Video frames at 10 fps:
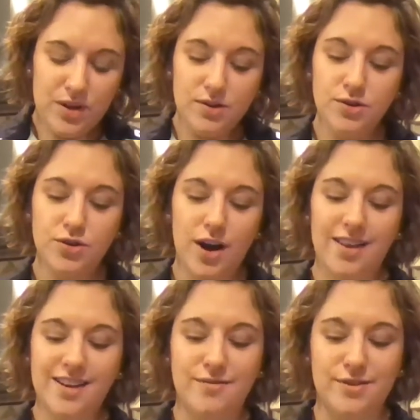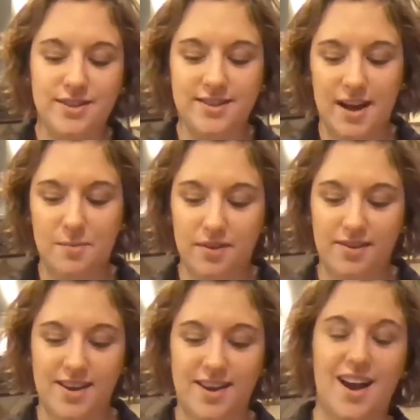Neutrality versus
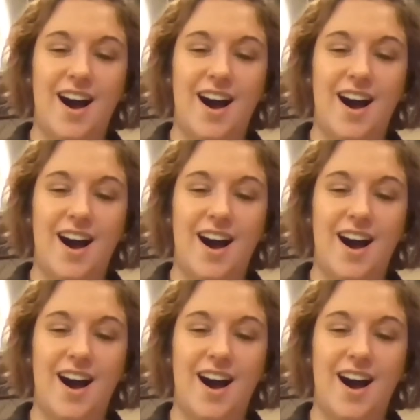empathy.